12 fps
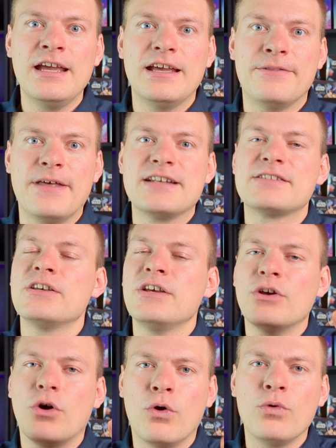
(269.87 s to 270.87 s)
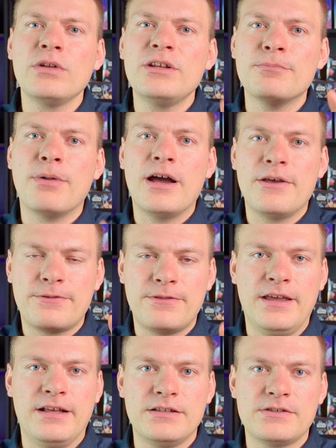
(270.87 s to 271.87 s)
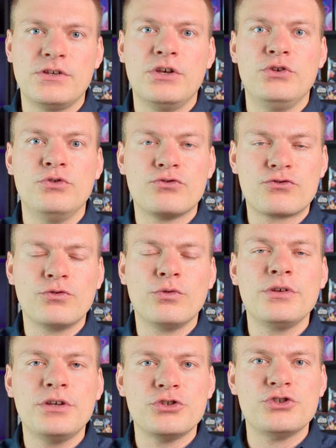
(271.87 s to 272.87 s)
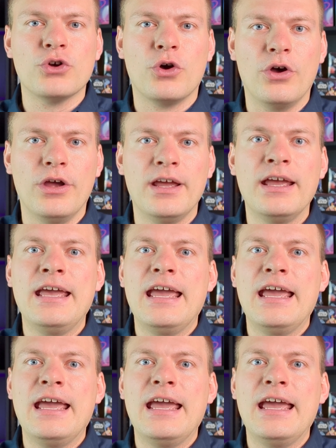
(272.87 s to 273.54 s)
and that's only buy things you truly enjoy